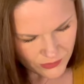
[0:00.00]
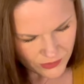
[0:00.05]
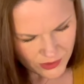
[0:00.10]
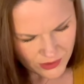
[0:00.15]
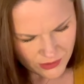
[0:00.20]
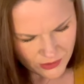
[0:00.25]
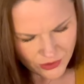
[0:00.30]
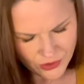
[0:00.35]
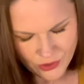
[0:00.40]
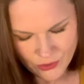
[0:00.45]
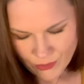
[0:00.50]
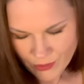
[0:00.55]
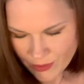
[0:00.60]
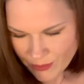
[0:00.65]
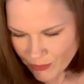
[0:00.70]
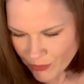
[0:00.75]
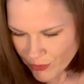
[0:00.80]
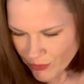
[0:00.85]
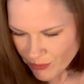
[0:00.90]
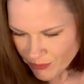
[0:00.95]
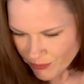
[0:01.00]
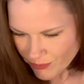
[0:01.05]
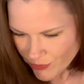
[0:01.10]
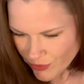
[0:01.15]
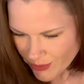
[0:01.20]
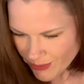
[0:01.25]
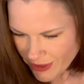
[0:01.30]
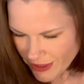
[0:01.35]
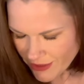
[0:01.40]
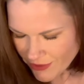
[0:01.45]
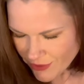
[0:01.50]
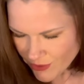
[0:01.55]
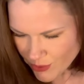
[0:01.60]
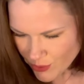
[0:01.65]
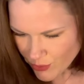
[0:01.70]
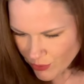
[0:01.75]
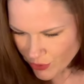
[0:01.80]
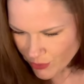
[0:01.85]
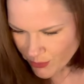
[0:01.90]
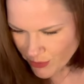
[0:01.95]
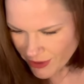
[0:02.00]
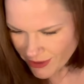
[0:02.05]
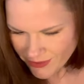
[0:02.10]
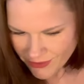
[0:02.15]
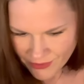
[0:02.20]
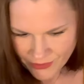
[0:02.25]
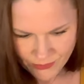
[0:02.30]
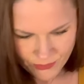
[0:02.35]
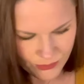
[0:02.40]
Let's do one more. Some of the Ace of Swords, please.